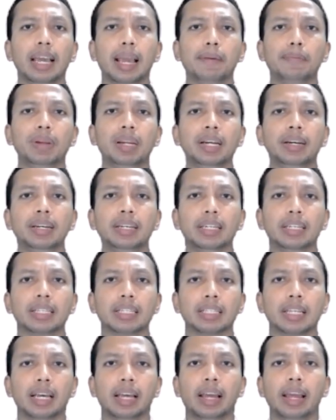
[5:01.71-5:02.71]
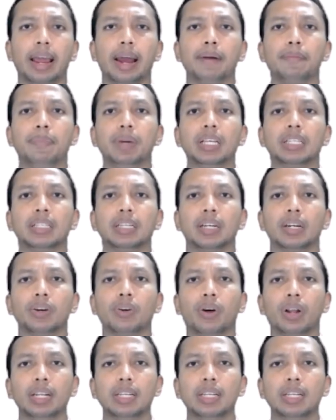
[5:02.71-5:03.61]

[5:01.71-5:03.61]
abilities, and basic knowledge